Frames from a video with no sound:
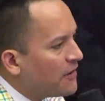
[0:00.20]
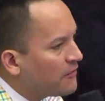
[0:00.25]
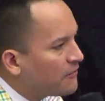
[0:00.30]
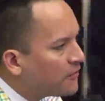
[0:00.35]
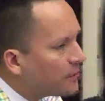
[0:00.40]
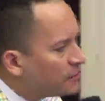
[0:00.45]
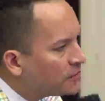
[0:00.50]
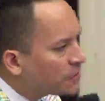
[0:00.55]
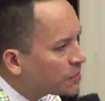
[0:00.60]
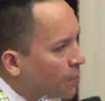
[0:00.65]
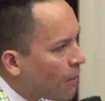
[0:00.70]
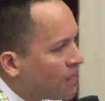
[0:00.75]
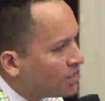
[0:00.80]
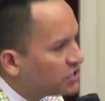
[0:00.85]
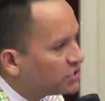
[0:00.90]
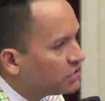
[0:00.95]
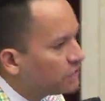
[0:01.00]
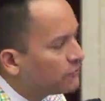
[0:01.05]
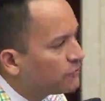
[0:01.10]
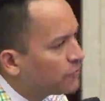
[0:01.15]
first
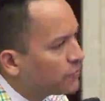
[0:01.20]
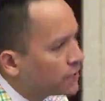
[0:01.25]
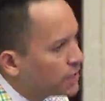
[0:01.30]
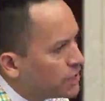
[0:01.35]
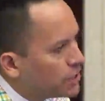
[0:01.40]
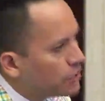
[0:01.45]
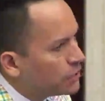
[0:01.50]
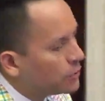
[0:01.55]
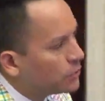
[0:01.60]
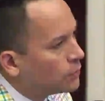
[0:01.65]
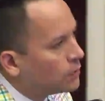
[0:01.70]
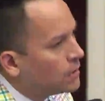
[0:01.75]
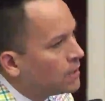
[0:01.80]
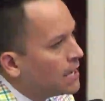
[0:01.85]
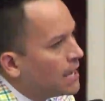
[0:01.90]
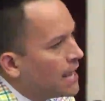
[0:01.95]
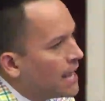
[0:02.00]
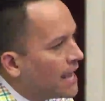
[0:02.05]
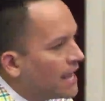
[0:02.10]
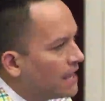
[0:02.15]
question for you
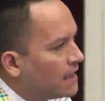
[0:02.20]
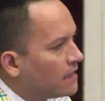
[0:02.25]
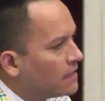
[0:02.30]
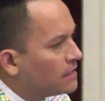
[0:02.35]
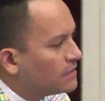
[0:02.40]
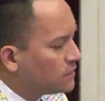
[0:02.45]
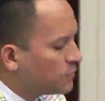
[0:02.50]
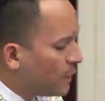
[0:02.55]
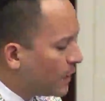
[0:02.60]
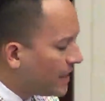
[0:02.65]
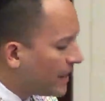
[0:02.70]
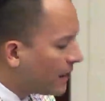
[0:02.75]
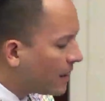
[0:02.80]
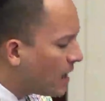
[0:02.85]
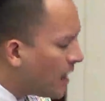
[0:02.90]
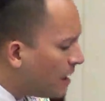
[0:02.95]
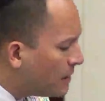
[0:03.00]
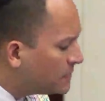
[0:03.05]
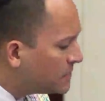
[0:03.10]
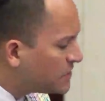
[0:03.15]
is, when it
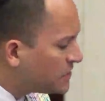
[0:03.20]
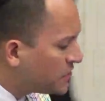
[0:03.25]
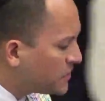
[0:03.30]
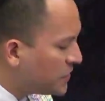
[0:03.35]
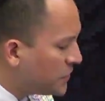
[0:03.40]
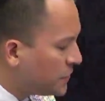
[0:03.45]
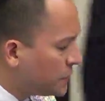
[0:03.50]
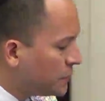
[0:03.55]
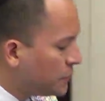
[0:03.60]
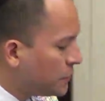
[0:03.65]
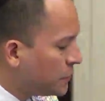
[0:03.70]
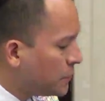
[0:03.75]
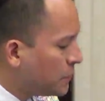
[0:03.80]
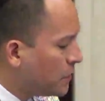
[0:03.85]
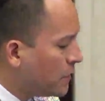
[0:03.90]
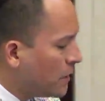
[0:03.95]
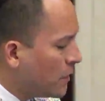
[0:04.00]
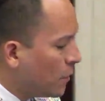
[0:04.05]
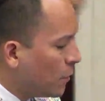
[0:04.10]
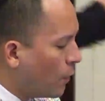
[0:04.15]
comes
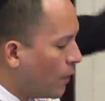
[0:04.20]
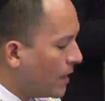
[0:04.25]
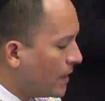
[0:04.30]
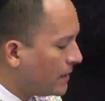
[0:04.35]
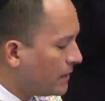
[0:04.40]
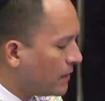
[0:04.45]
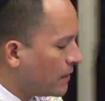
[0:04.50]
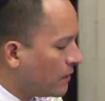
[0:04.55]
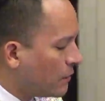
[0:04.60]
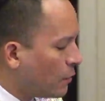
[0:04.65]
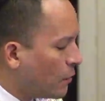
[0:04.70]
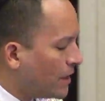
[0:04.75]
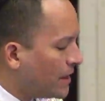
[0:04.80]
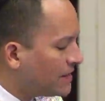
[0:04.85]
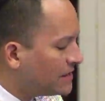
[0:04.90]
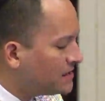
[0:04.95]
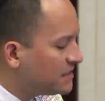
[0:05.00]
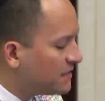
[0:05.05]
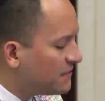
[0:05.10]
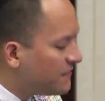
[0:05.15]
to what
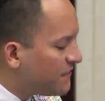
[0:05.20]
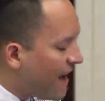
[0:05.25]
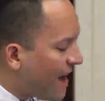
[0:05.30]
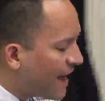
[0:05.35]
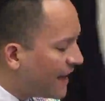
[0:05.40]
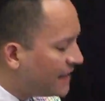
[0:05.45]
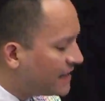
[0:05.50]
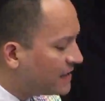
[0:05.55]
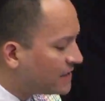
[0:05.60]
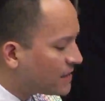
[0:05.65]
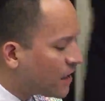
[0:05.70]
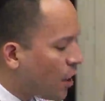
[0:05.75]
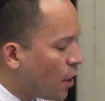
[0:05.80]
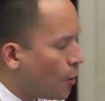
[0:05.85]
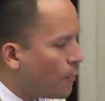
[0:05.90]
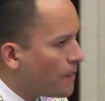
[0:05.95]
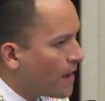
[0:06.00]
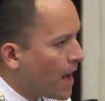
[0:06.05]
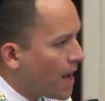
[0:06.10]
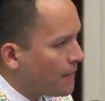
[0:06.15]
is defined as a
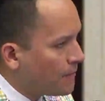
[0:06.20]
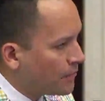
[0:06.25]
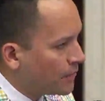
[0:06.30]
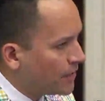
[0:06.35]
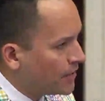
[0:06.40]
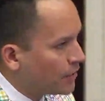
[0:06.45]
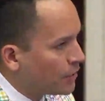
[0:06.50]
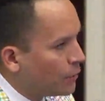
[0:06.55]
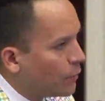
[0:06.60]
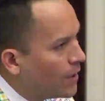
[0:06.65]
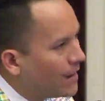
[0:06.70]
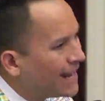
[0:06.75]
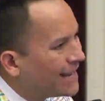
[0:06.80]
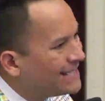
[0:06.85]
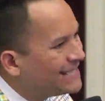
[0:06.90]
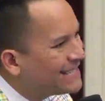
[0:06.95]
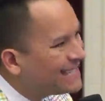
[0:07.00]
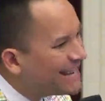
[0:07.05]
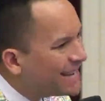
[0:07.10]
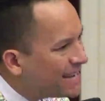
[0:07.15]
Hope operator and what a
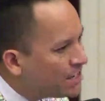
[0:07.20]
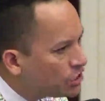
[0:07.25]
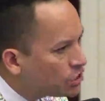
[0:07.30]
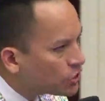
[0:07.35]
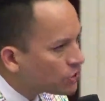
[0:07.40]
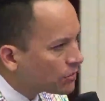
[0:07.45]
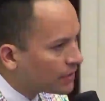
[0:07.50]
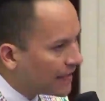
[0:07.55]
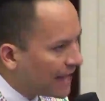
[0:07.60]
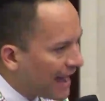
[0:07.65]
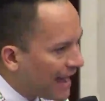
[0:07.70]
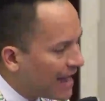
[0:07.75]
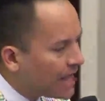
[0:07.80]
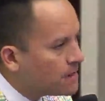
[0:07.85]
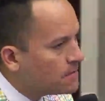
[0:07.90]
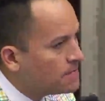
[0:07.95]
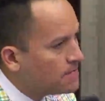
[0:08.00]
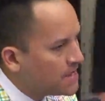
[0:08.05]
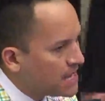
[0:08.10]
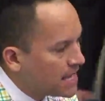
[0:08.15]
teacher
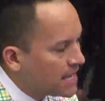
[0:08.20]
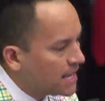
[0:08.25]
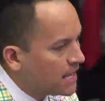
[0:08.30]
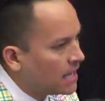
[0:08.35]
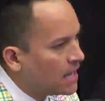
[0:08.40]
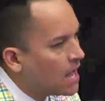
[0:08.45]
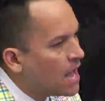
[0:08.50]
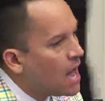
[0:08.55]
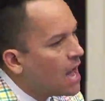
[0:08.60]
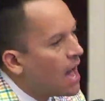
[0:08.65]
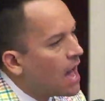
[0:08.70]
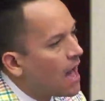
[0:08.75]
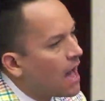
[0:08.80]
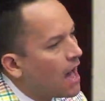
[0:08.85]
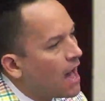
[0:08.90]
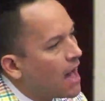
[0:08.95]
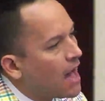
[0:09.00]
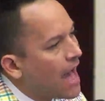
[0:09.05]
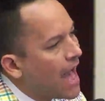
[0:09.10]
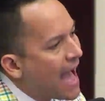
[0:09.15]
can be
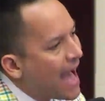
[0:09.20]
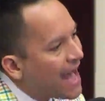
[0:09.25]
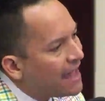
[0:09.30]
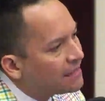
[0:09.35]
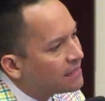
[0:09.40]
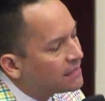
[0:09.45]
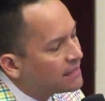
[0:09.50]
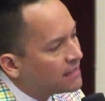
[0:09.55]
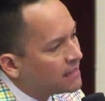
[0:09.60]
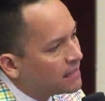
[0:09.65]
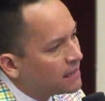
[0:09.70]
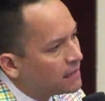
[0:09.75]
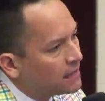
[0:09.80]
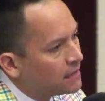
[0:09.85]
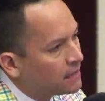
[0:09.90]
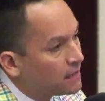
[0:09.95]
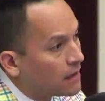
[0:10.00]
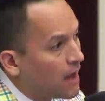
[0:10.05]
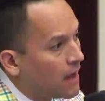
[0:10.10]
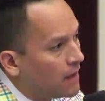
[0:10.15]
at
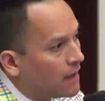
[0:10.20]
the